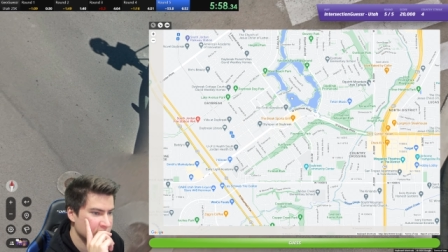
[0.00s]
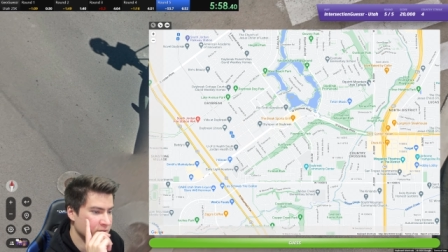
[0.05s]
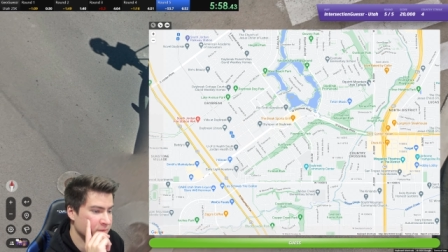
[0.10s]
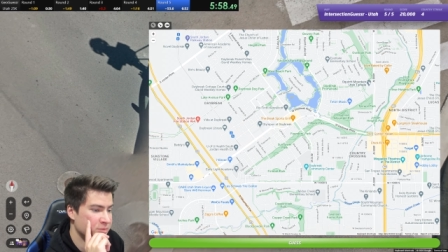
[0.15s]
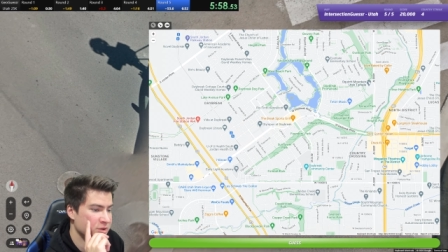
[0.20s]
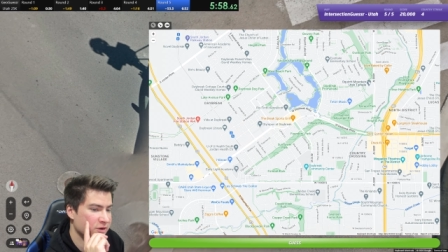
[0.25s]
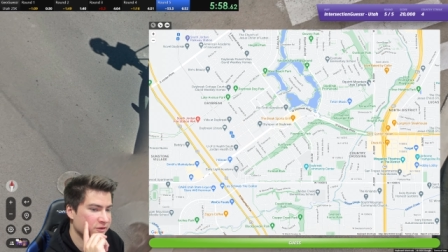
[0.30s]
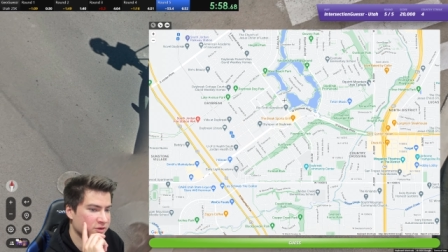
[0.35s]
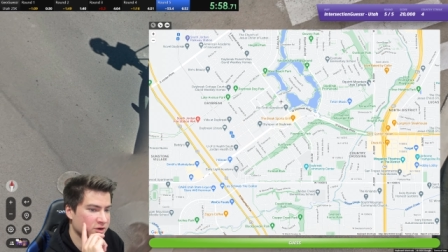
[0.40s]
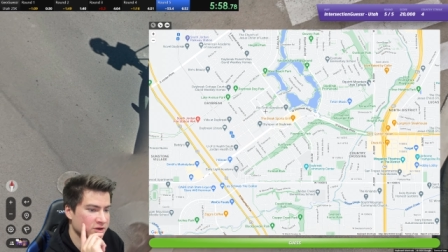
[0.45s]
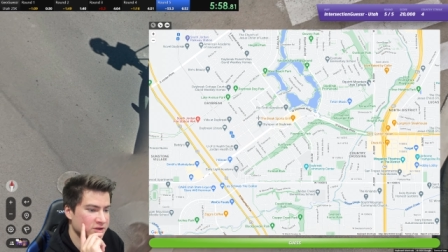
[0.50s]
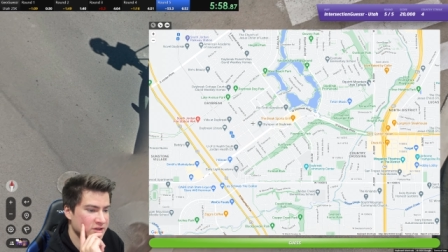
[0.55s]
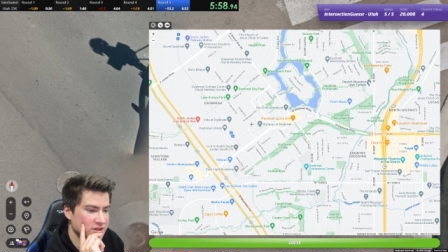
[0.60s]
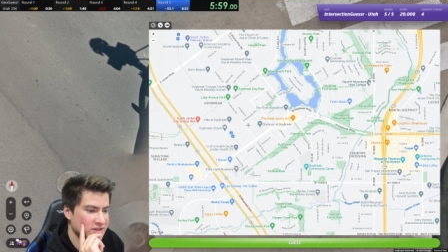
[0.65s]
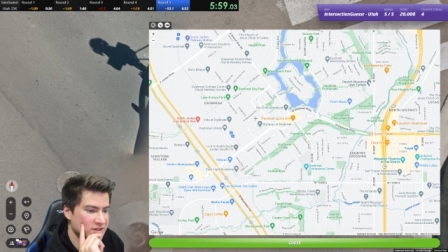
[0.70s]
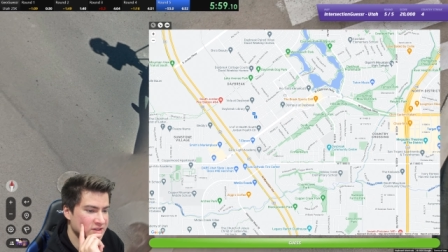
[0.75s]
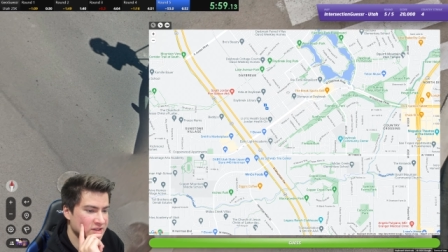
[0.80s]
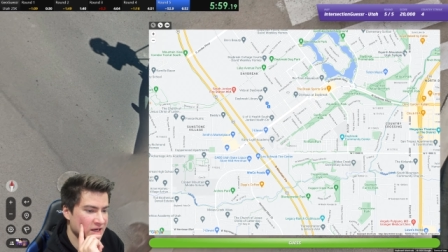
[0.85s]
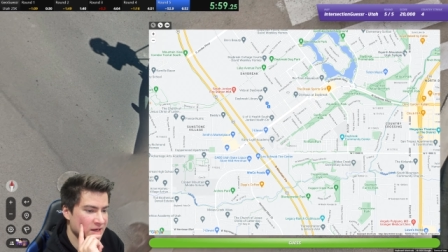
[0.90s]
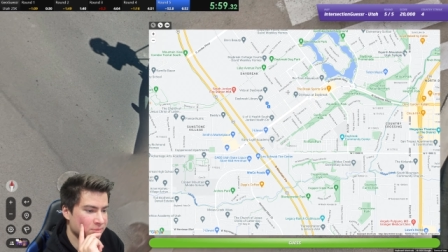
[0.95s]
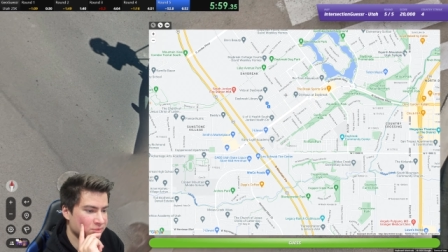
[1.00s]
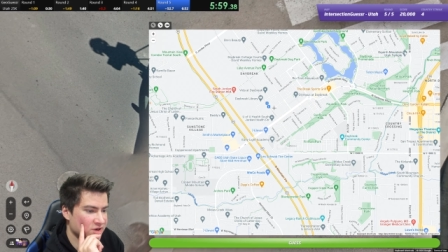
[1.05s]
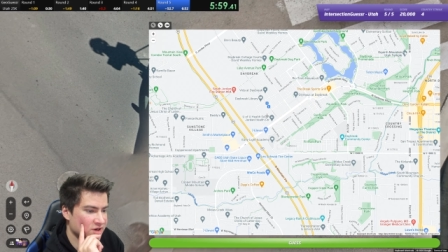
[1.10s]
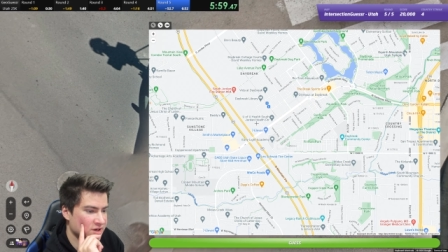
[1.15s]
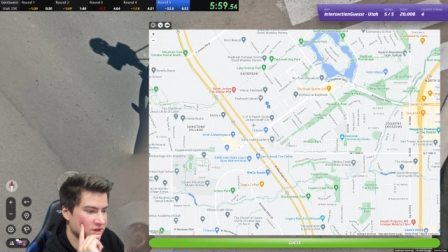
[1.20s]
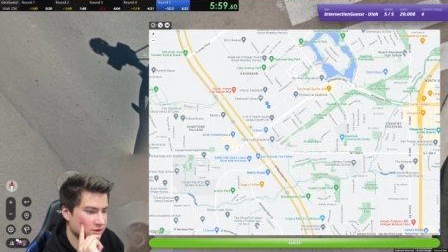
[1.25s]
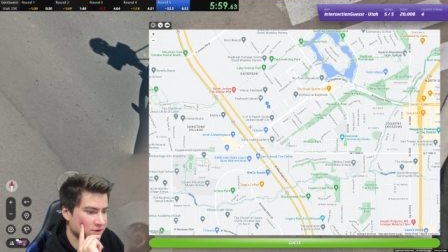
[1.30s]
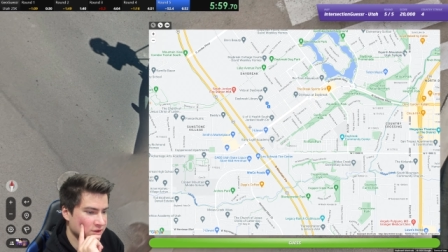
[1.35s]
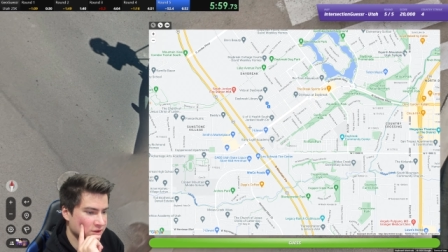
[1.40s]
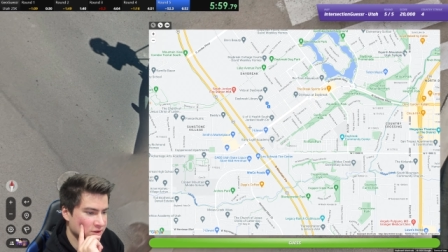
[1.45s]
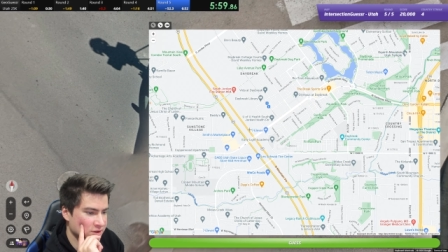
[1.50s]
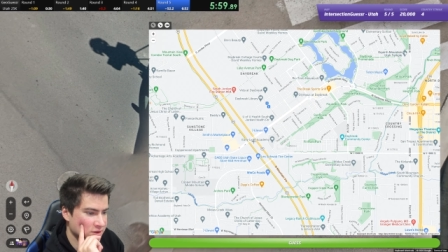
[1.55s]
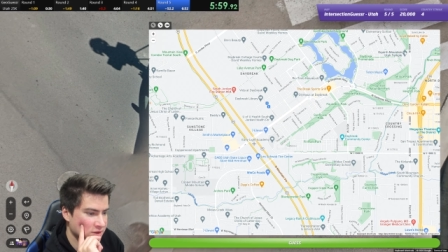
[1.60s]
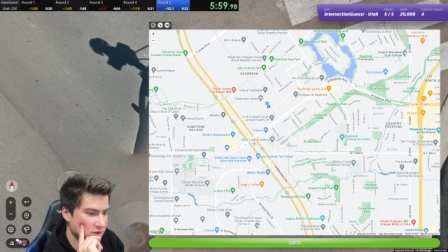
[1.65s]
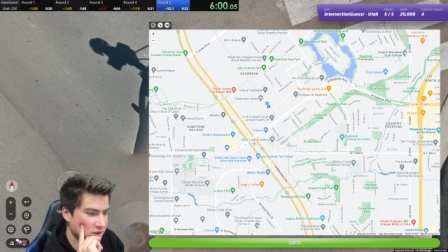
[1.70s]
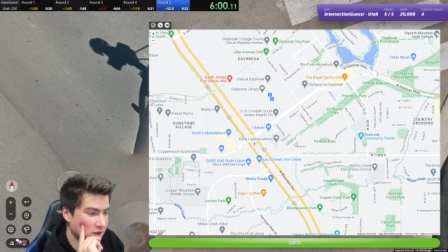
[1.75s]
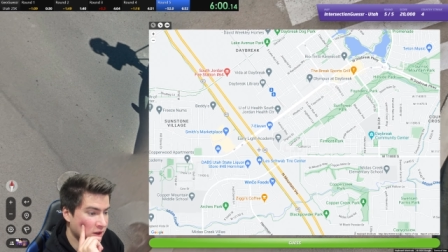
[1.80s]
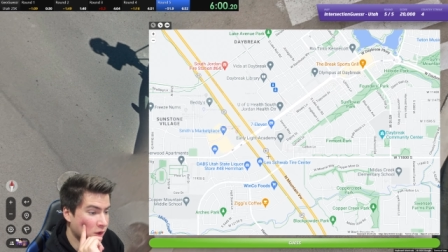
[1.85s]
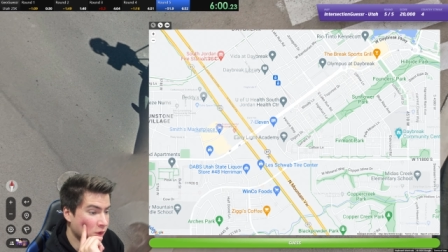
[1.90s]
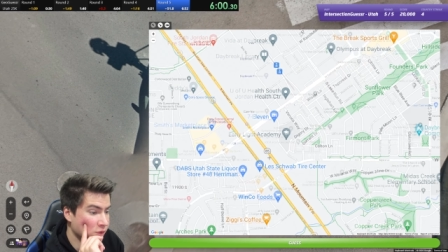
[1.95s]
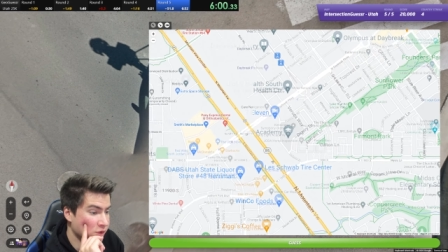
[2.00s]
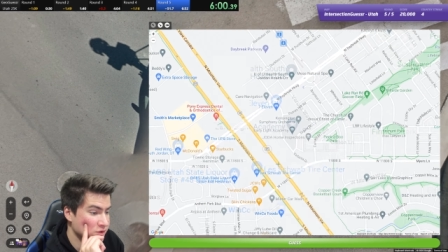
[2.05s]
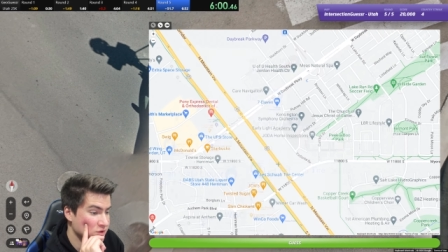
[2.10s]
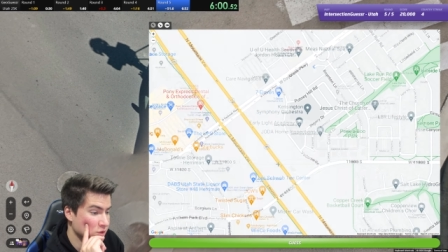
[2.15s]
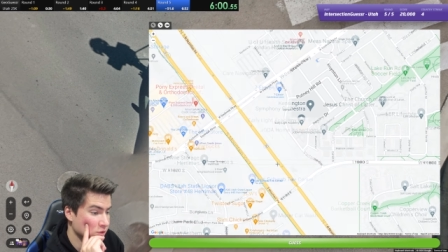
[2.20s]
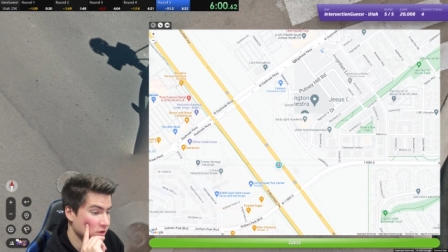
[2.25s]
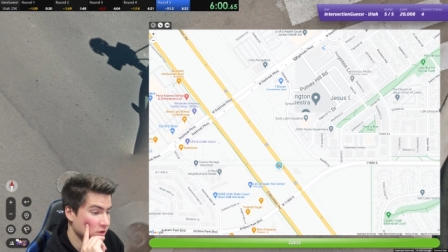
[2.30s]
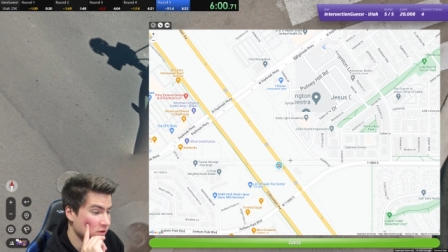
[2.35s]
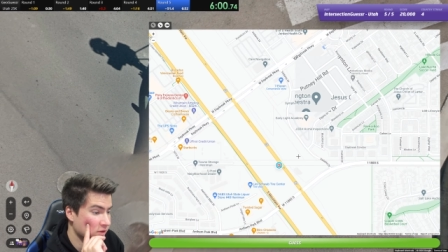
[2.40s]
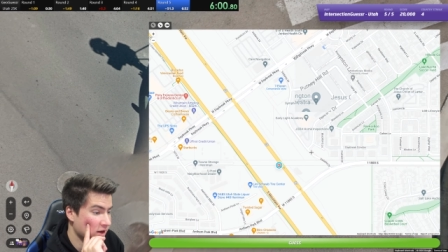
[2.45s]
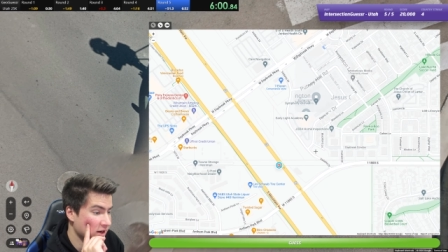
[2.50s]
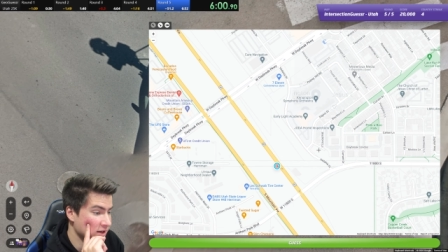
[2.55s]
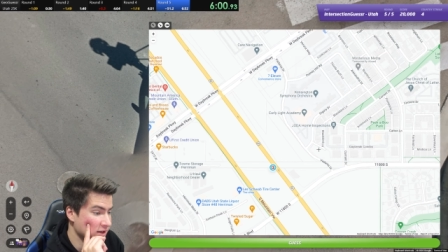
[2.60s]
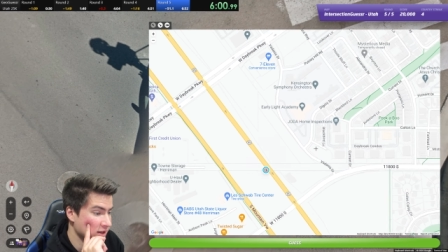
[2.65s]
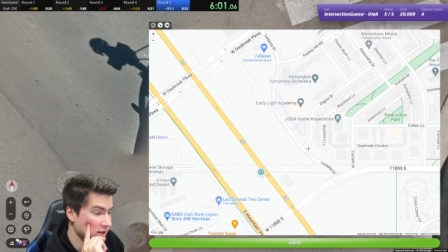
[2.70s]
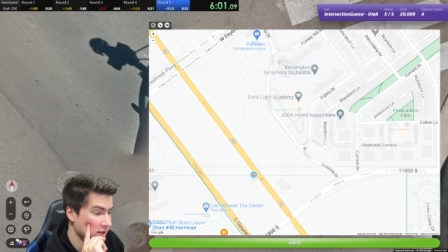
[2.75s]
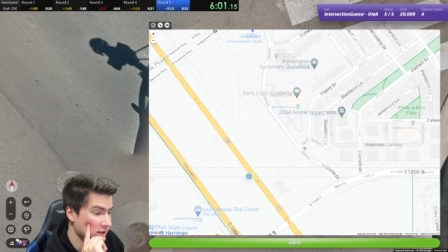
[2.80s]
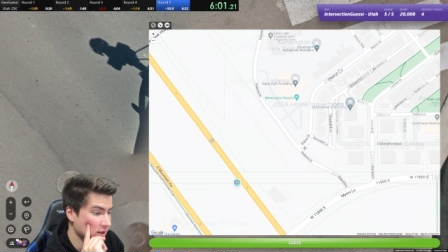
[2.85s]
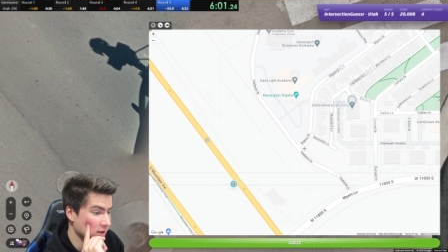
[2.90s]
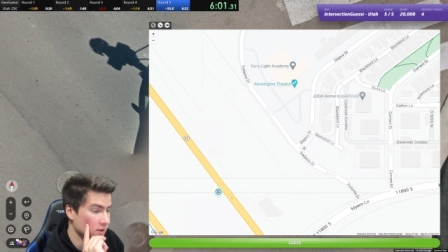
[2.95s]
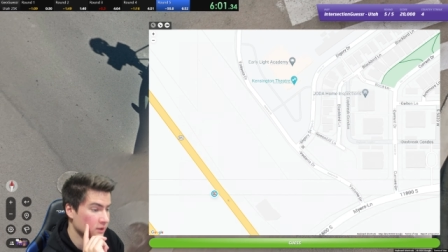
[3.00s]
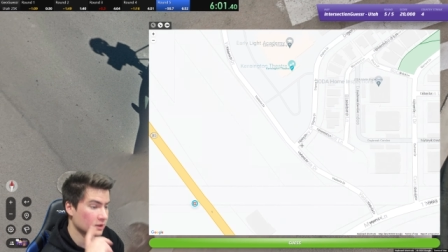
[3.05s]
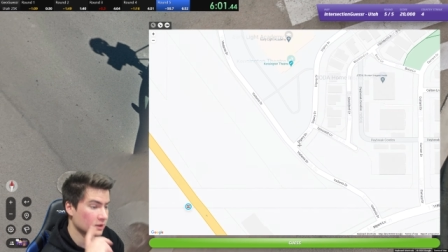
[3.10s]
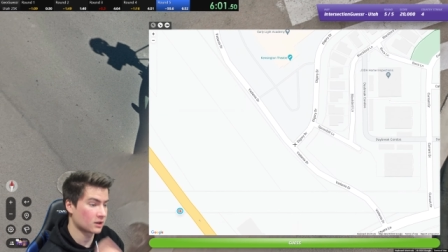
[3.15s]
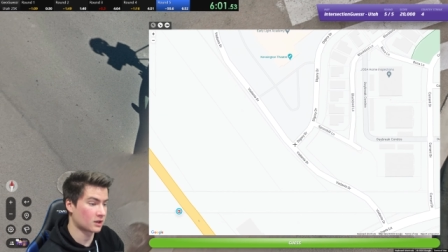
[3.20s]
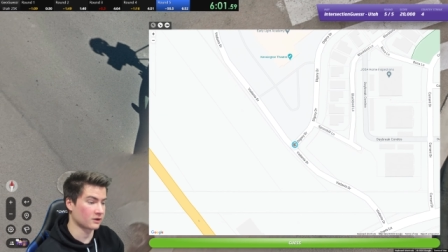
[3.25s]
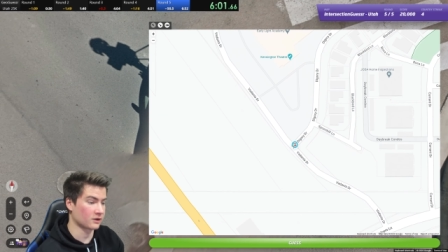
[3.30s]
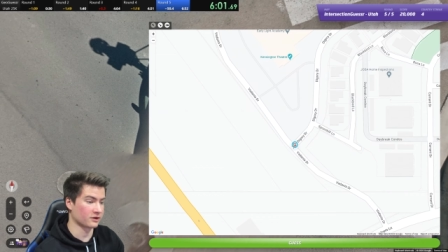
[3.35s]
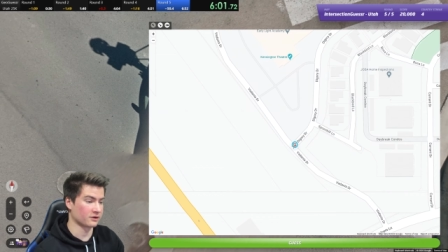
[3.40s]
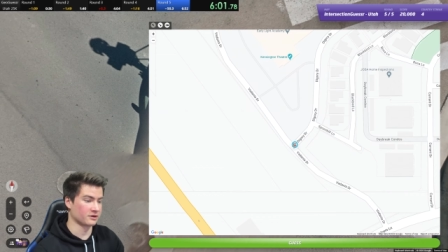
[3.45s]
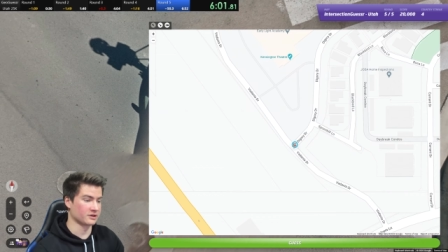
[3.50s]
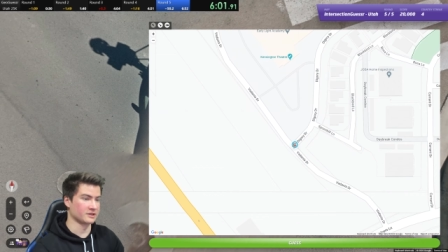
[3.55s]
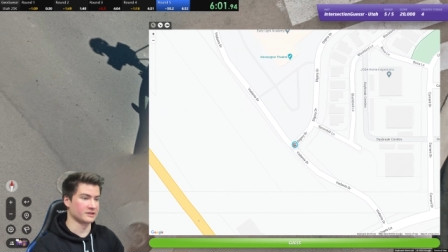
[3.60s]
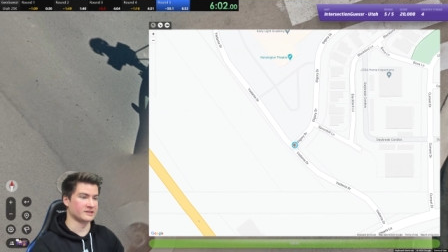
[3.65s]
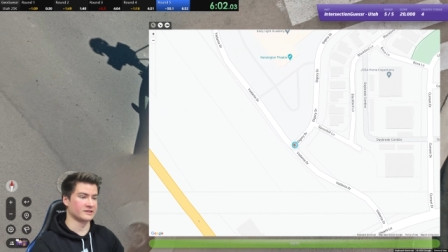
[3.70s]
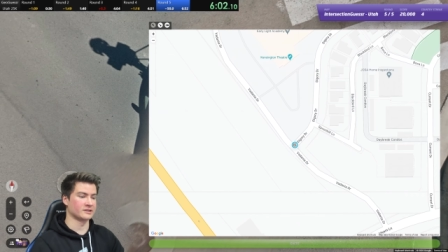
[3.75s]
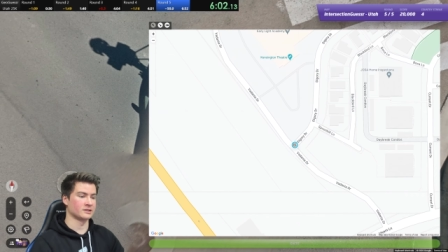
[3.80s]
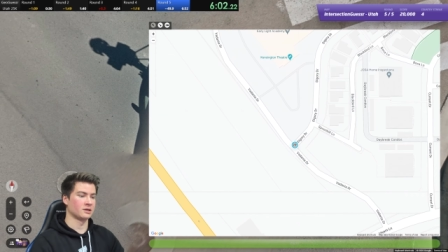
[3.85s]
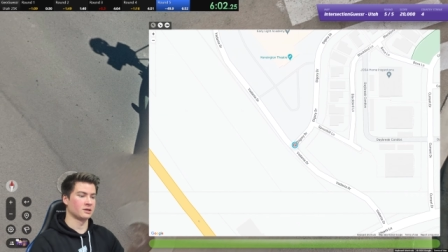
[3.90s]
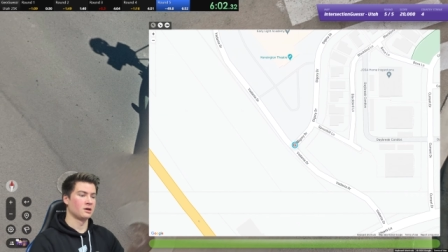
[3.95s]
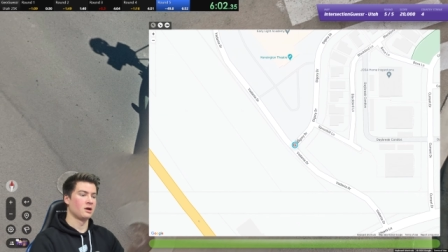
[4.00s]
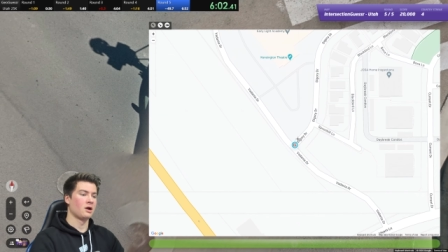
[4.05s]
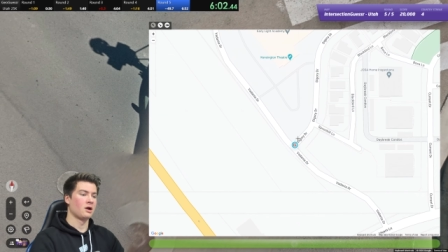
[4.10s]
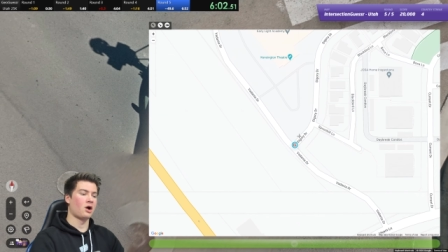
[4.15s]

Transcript: Could be over in this daybreak area. Oh, there's early light, yeah. Oh, there it is.